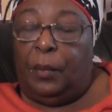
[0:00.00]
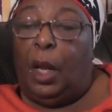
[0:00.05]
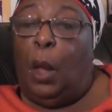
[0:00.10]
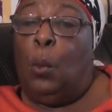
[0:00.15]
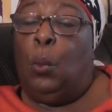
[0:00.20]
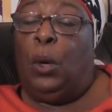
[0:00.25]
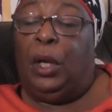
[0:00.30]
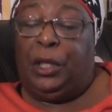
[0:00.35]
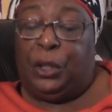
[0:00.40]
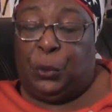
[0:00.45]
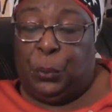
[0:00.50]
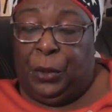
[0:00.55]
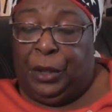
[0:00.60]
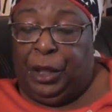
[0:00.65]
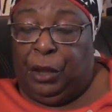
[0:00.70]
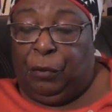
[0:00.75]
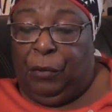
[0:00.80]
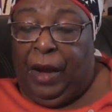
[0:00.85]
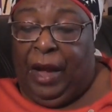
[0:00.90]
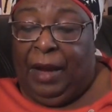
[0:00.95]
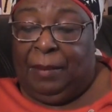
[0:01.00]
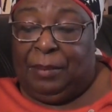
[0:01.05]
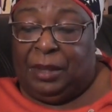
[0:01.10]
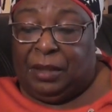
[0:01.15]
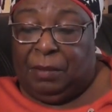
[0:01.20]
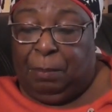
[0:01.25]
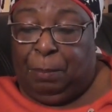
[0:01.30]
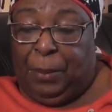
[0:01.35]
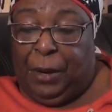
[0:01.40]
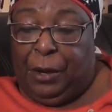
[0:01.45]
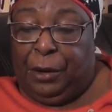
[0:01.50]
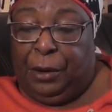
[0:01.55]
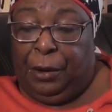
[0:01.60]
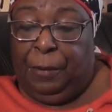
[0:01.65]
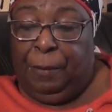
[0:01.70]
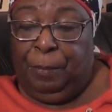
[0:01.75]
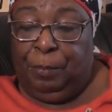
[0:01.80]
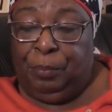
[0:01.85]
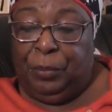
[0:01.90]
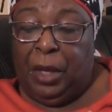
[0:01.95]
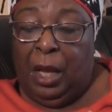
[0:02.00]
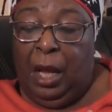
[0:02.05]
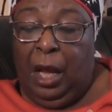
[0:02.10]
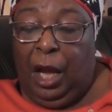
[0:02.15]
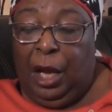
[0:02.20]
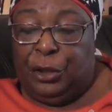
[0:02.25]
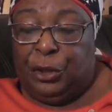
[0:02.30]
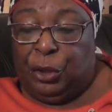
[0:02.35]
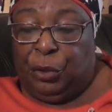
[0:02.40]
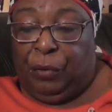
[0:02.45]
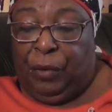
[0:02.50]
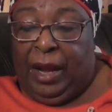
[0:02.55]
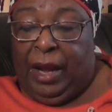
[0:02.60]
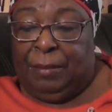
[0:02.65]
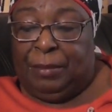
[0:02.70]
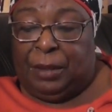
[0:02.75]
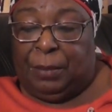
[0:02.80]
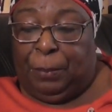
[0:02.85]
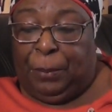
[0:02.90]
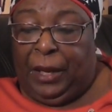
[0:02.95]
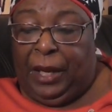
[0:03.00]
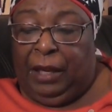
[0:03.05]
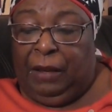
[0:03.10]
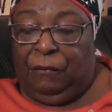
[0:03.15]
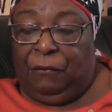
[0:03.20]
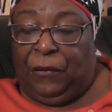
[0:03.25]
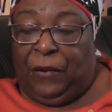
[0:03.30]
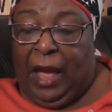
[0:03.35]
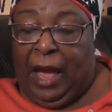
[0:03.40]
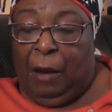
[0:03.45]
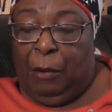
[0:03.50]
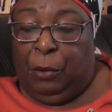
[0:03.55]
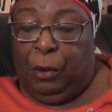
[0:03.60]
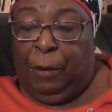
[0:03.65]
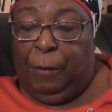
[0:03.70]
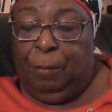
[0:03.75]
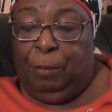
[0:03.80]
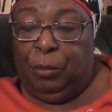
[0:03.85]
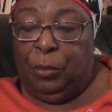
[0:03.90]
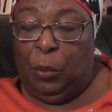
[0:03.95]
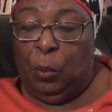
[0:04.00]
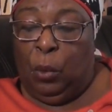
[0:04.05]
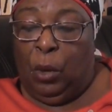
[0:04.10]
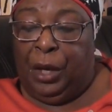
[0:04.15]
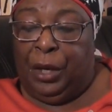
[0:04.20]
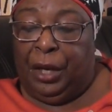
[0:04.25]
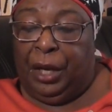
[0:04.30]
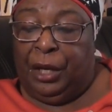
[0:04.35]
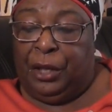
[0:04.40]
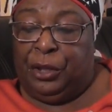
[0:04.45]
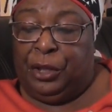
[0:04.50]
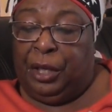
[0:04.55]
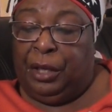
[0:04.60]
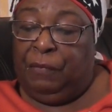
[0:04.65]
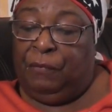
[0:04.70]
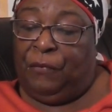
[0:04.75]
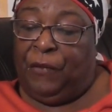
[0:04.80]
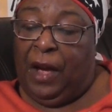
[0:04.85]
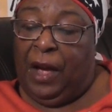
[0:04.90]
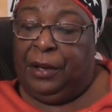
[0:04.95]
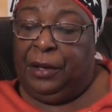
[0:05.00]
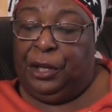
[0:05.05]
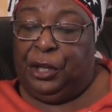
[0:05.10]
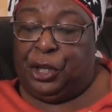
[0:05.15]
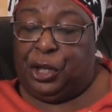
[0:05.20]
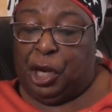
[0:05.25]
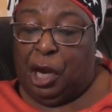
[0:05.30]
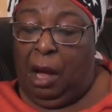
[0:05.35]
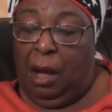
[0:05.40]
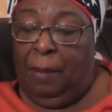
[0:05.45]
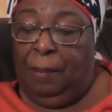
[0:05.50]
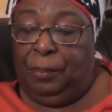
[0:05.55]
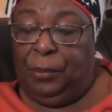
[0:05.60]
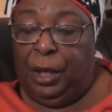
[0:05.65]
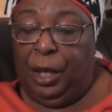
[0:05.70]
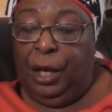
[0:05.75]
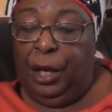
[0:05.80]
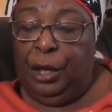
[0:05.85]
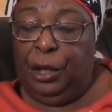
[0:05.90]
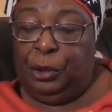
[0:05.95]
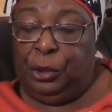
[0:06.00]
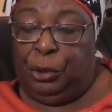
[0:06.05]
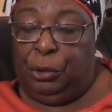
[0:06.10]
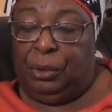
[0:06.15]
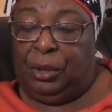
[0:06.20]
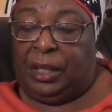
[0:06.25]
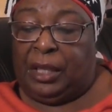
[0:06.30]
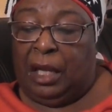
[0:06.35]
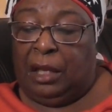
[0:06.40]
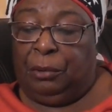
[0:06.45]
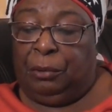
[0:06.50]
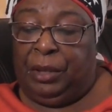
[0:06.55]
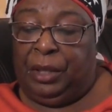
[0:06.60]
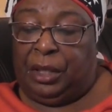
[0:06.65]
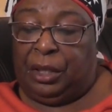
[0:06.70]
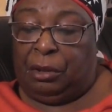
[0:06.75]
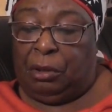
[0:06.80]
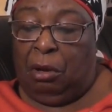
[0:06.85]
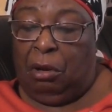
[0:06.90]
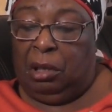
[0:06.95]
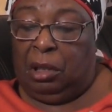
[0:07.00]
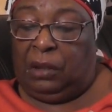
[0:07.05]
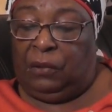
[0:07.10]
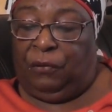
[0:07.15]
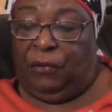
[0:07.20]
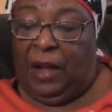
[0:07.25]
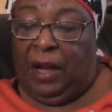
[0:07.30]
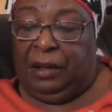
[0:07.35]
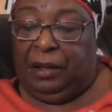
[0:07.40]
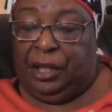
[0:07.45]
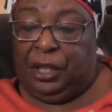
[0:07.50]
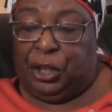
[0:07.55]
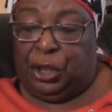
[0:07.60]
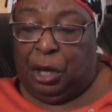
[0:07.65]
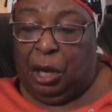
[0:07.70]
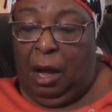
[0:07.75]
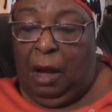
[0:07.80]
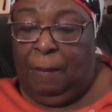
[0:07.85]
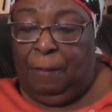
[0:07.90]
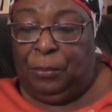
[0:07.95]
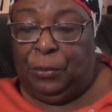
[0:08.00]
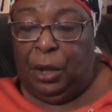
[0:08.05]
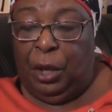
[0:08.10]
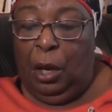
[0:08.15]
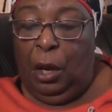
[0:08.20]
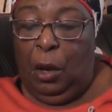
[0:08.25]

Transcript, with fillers: 120 grams of butter, 100 grams of plain flour, one onion finely chopped, two celery stalks finely chopped,